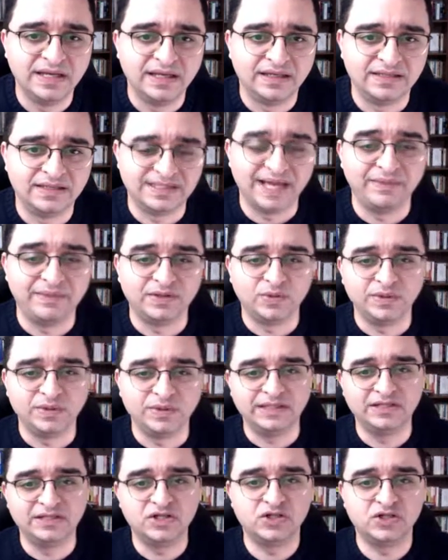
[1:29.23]
is that
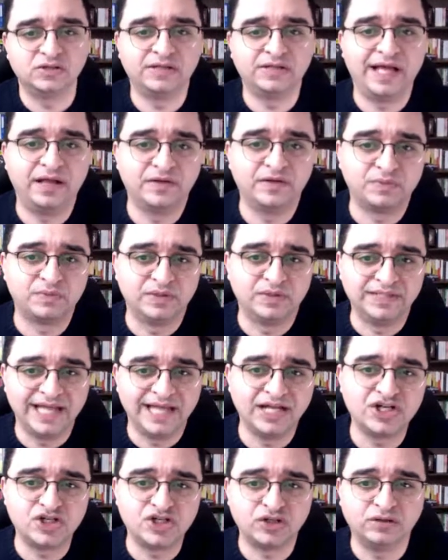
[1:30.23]
between digital health's
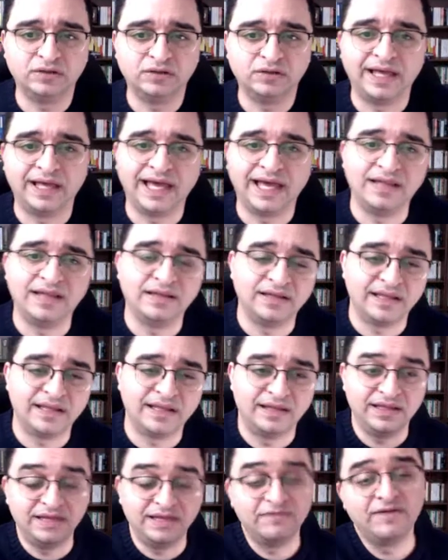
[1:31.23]
potential and
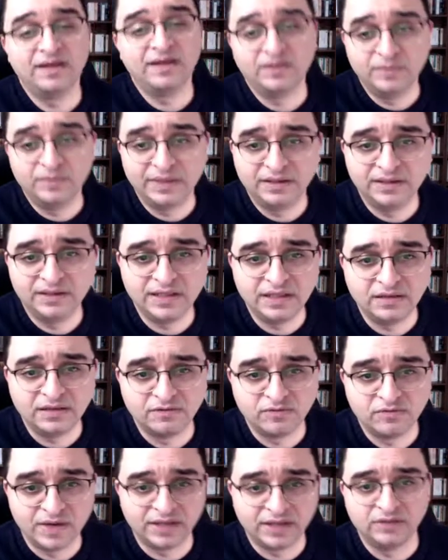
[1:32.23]
the availability
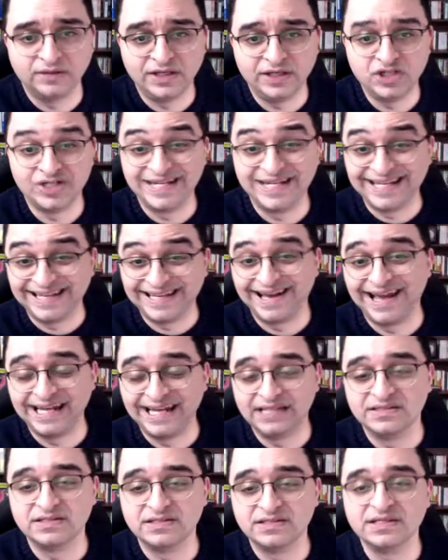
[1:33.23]
of regulation and
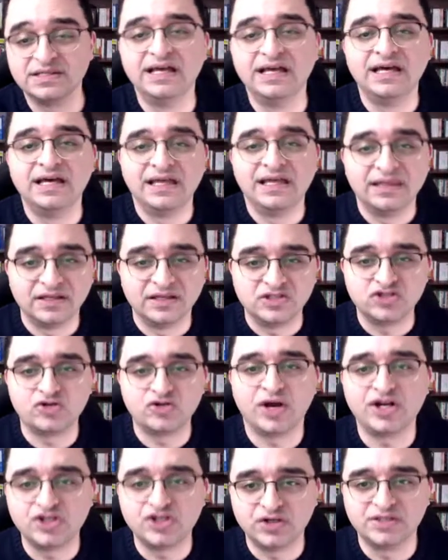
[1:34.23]
guidance that
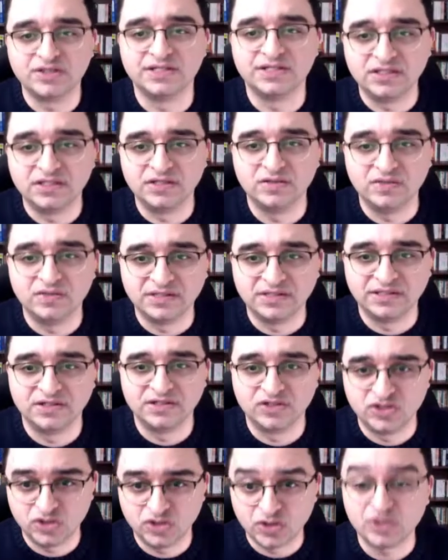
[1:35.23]
structures its use and
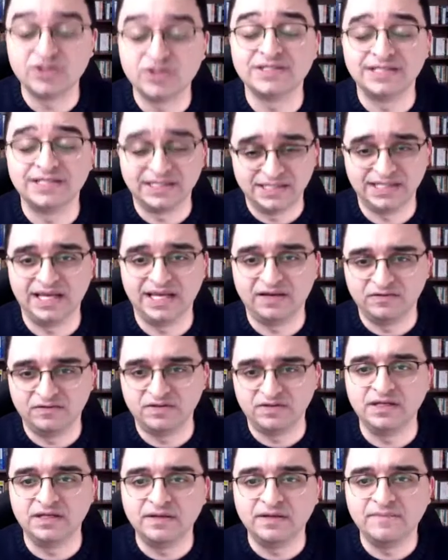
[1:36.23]
assures its
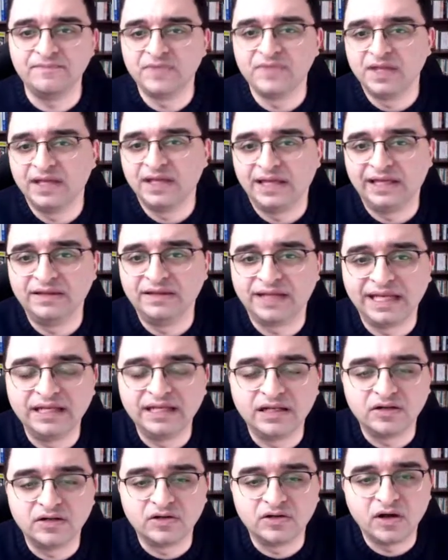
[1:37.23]
safety in the
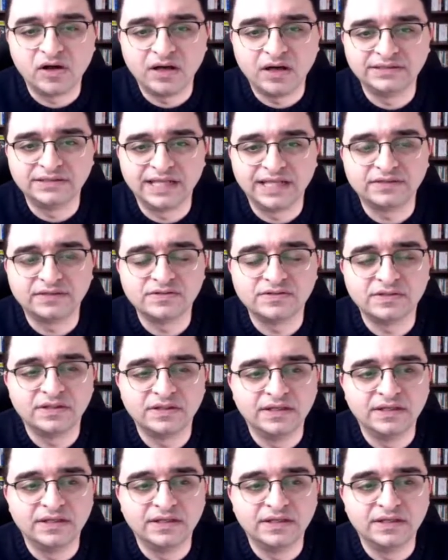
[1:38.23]
Canadian context.